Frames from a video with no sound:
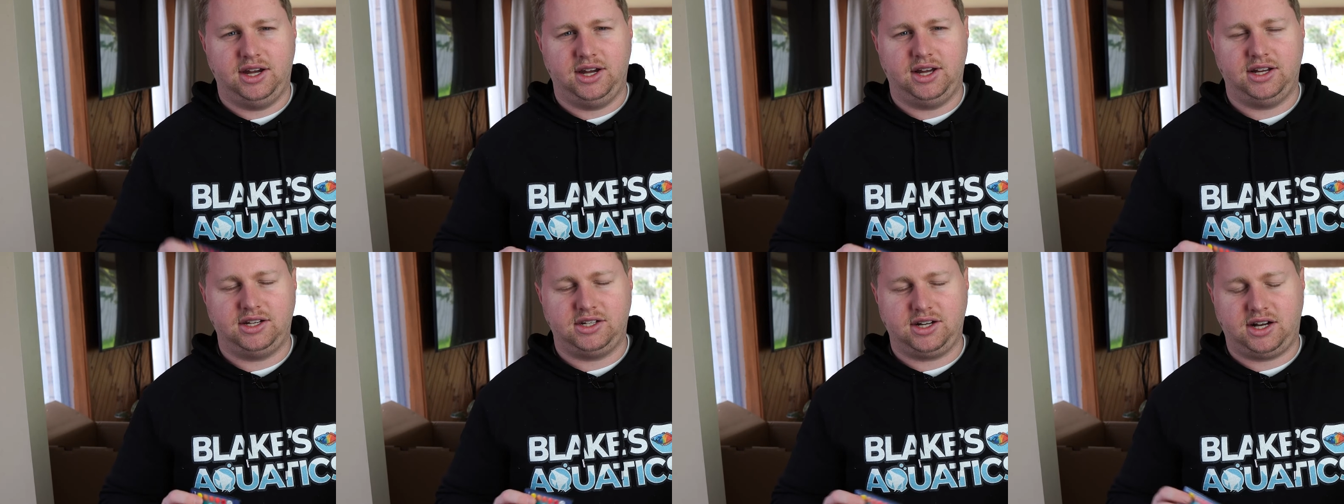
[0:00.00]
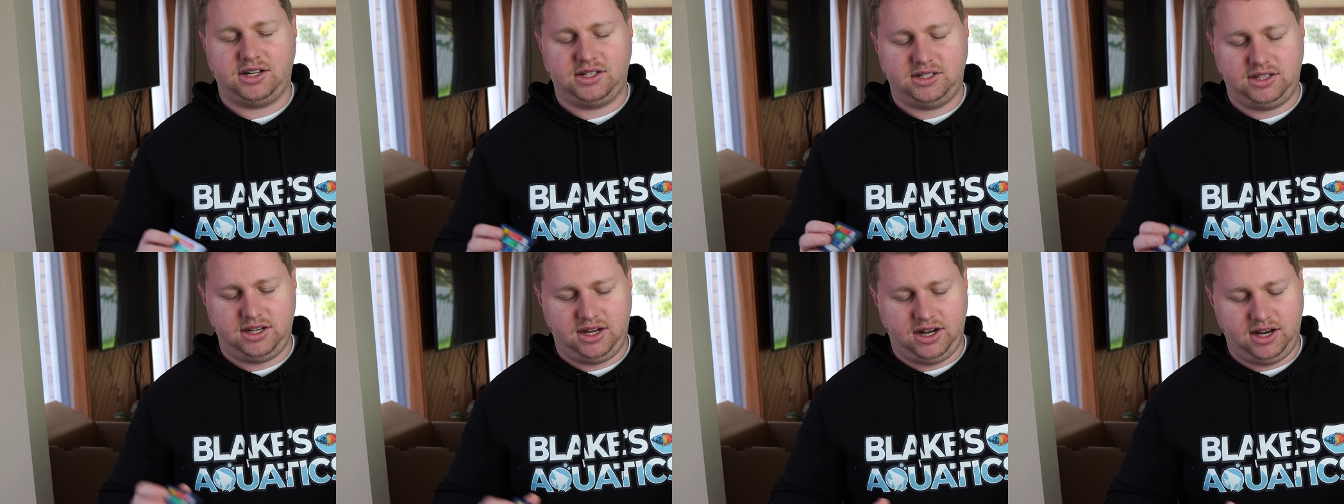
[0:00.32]

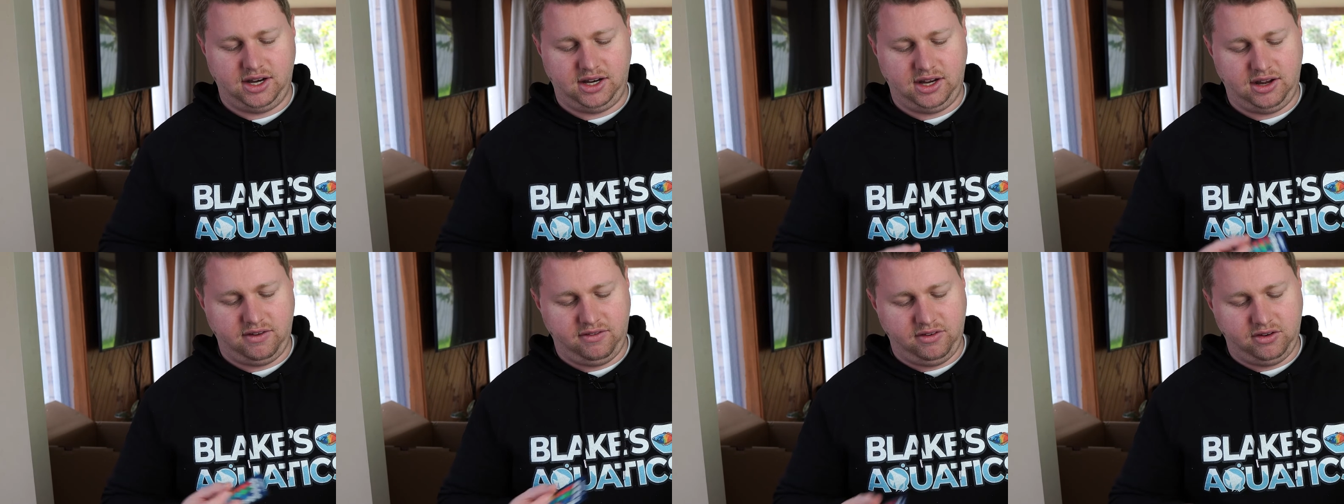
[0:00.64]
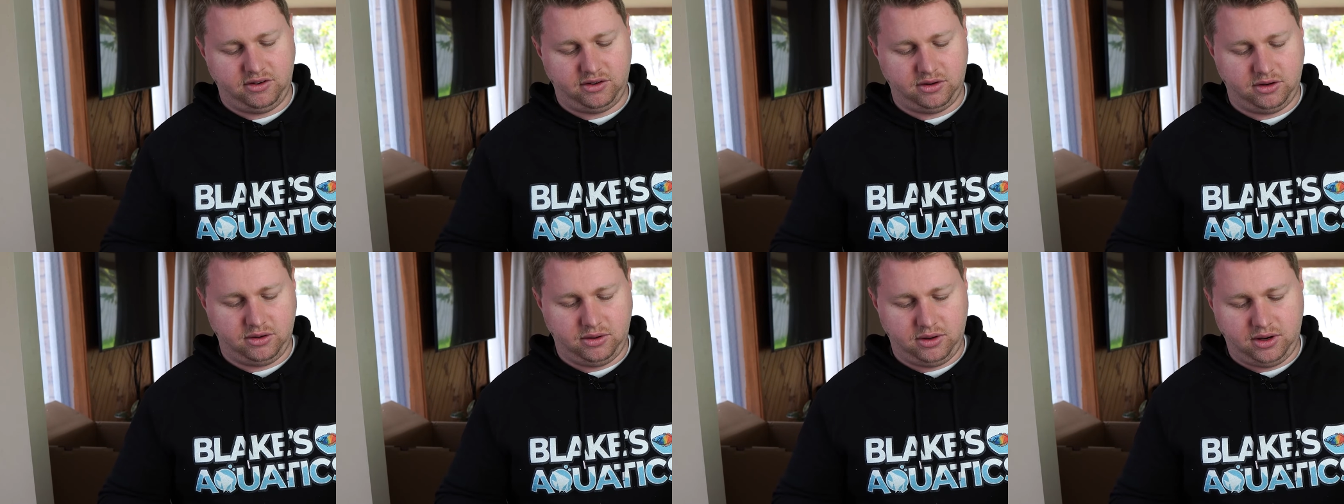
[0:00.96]
adjust it and give
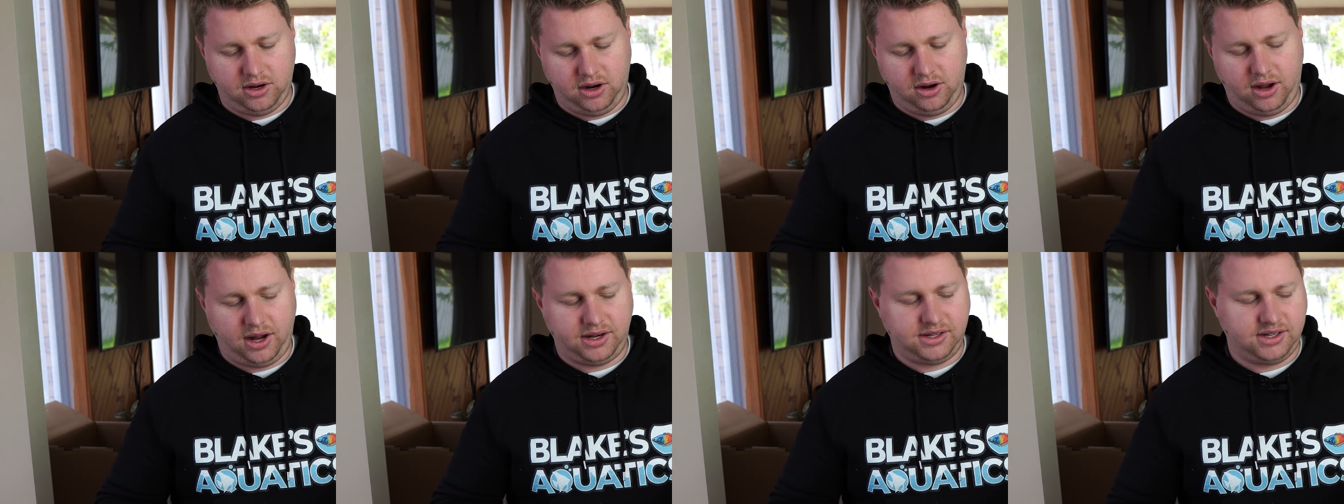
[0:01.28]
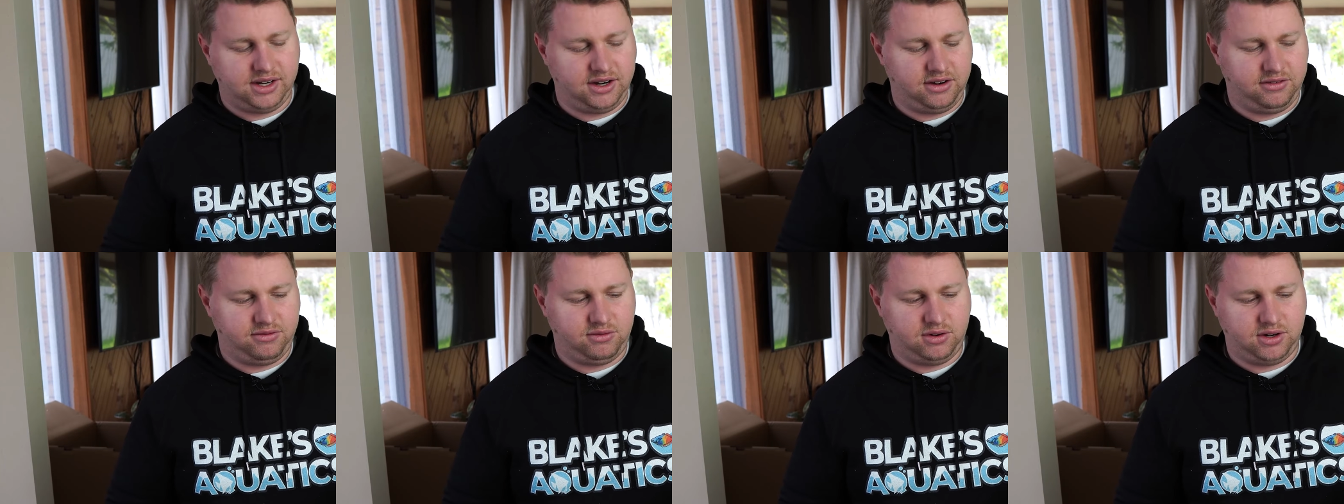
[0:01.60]
you an
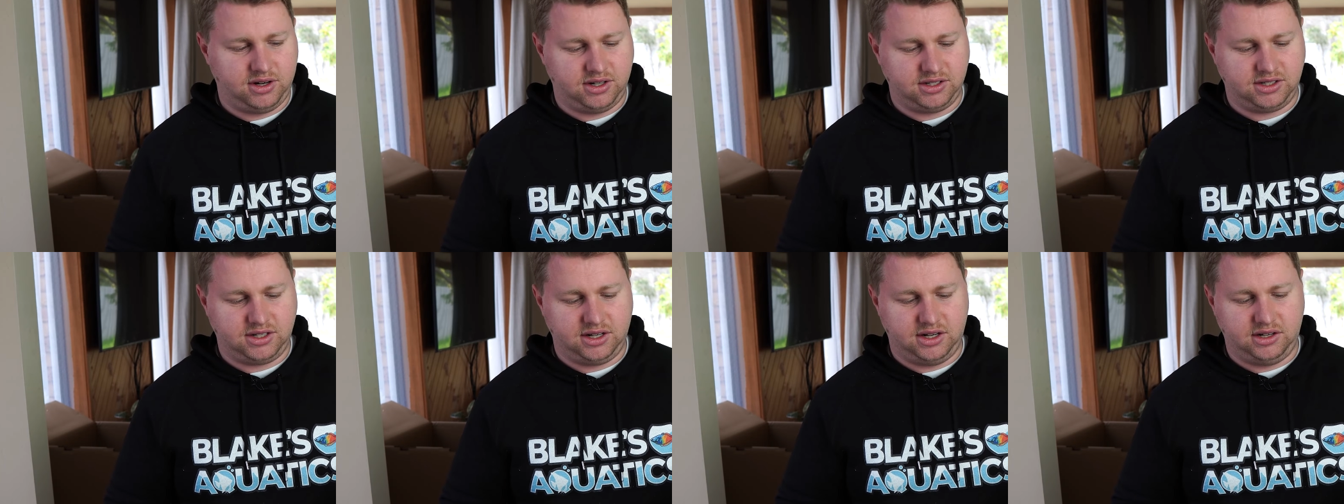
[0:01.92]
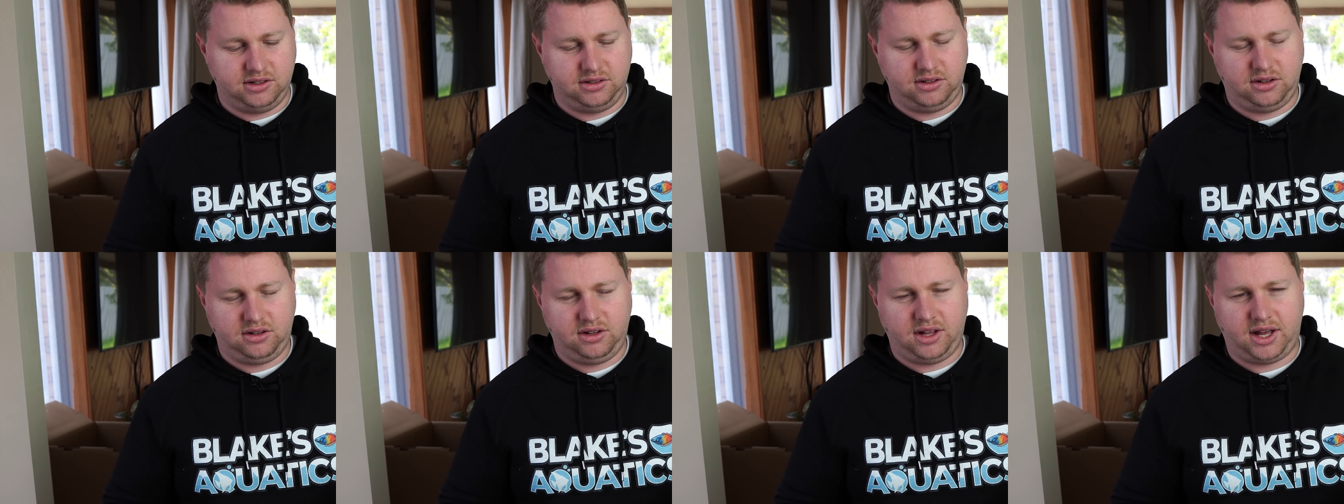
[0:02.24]
idea of what it's going
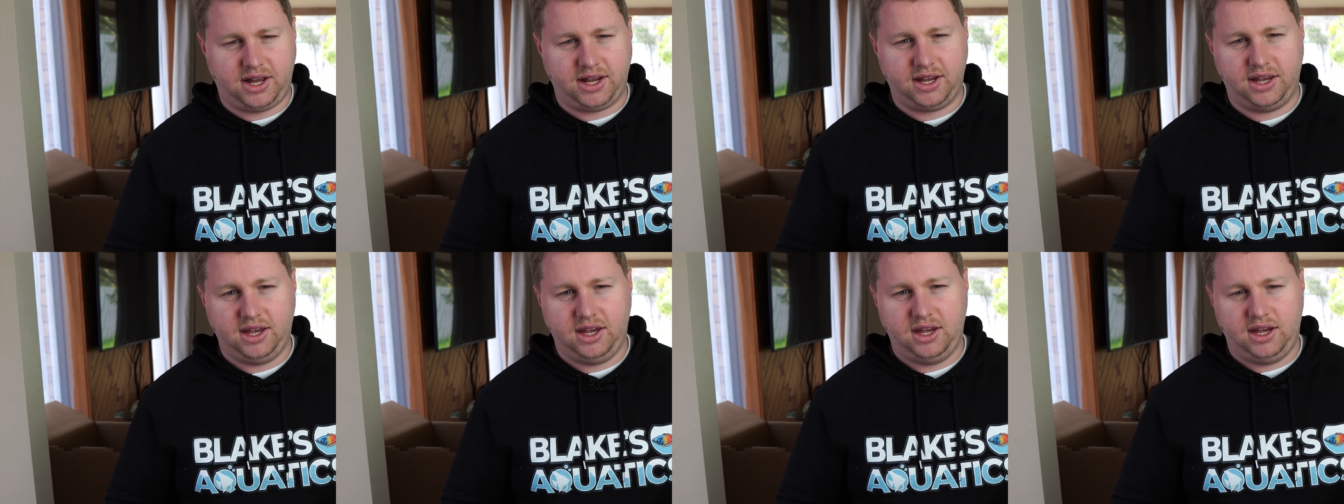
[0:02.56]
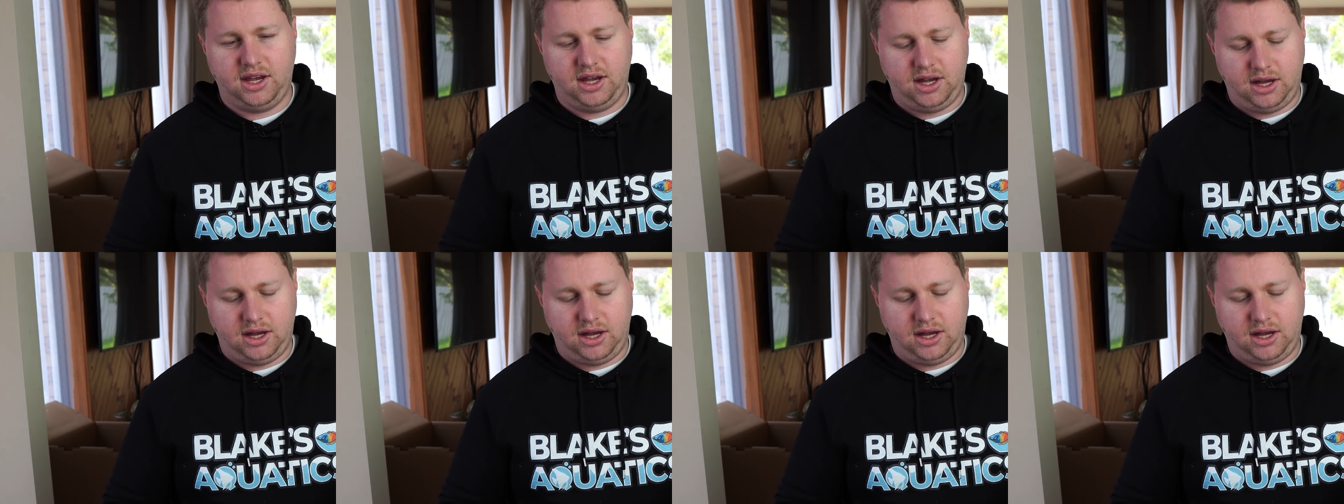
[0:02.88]
to look like,